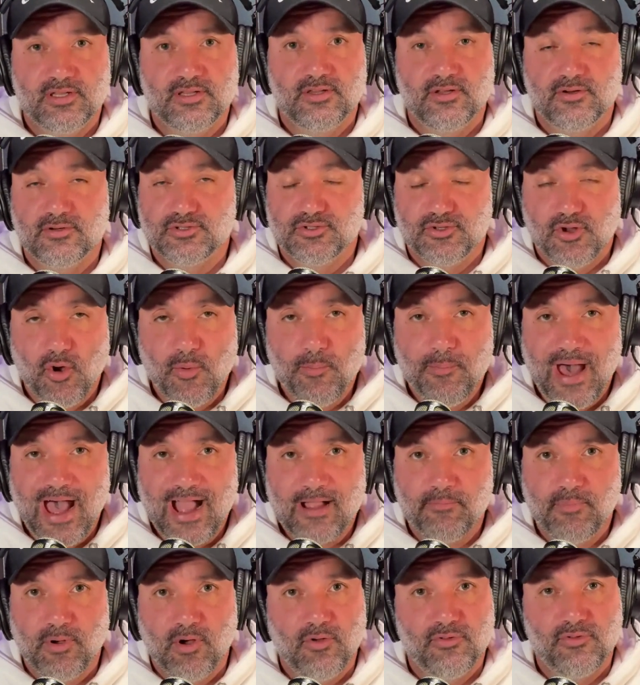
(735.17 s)
There's no
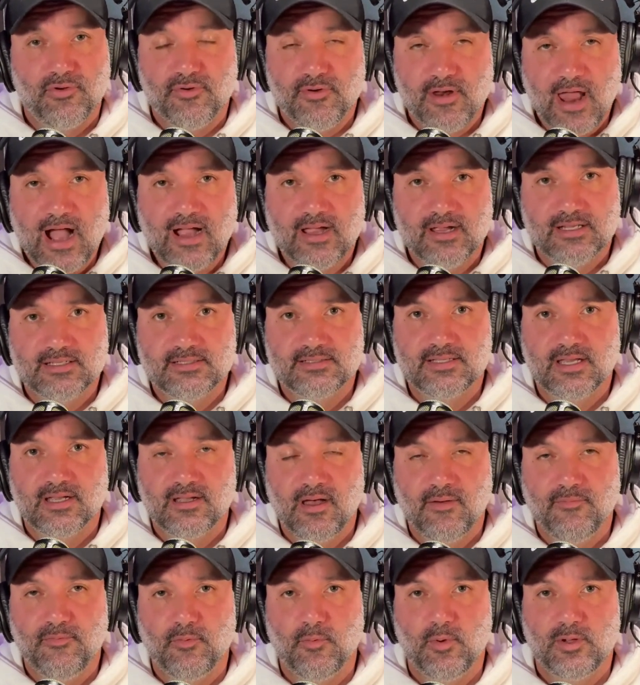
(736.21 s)
backbone. They're not going to stick
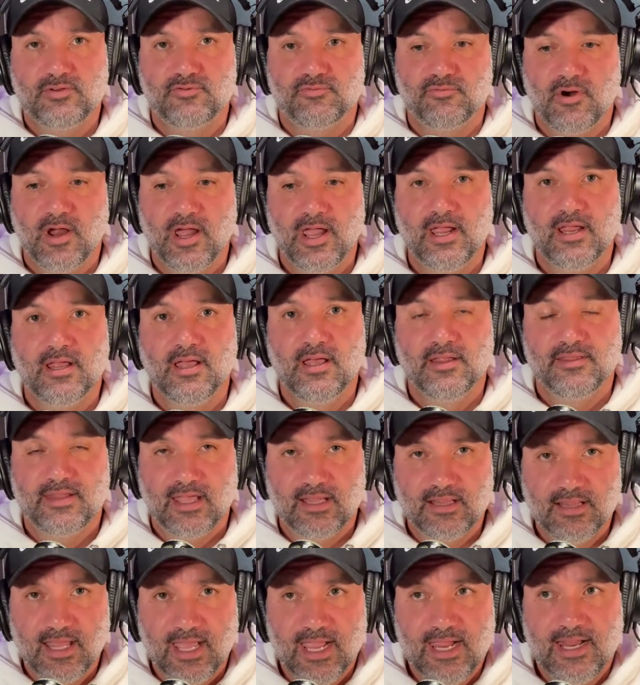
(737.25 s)
up for what's right. They
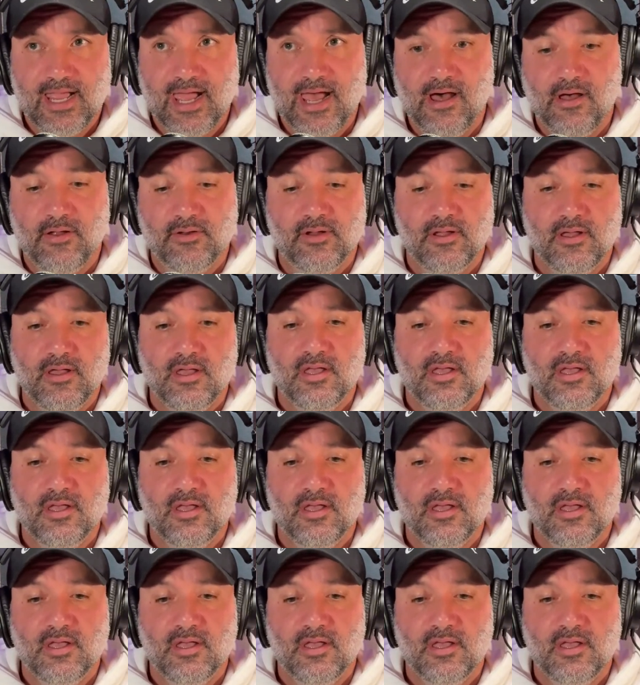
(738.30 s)
lay down.